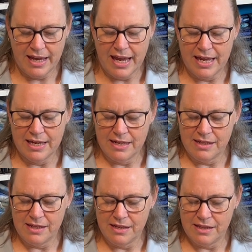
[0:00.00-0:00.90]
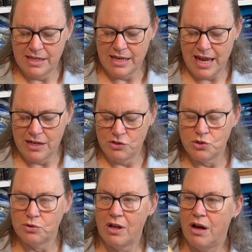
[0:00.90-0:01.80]
And then the
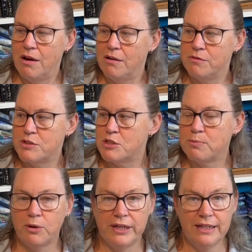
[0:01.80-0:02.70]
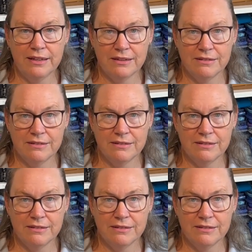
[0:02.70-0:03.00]
Angel of Spring.